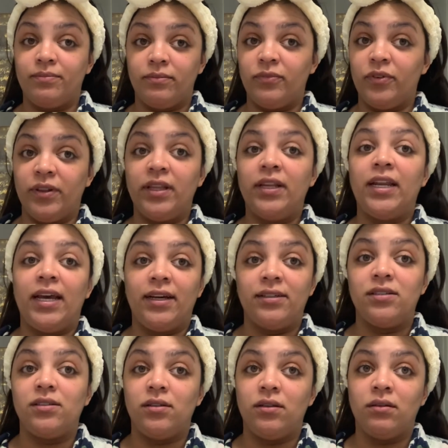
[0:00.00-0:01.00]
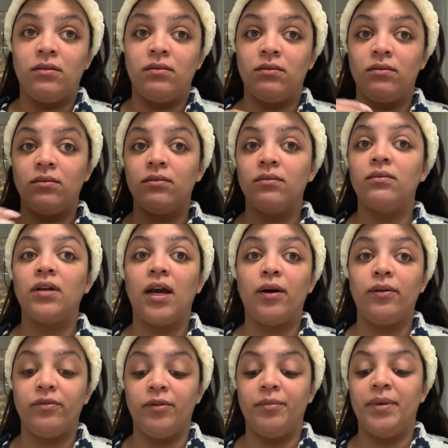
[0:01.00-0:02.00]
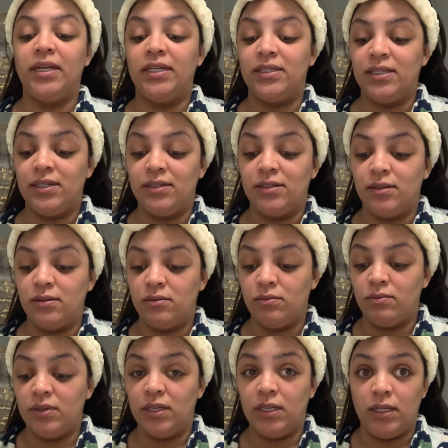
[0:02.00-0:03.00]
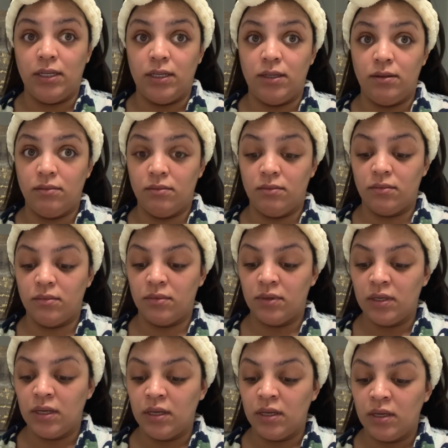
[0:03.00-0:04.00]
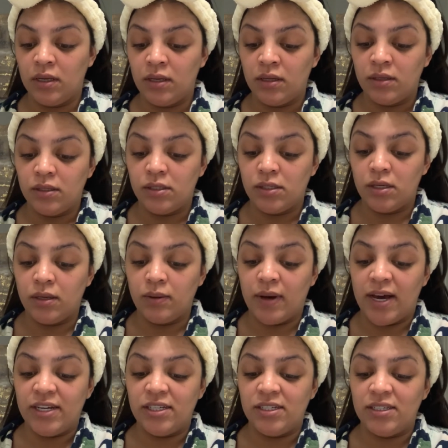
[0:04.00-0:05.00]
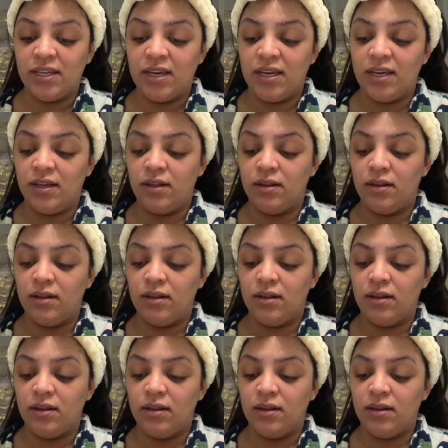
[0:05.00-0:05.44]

For the next however many seasons, we need it. So I just get a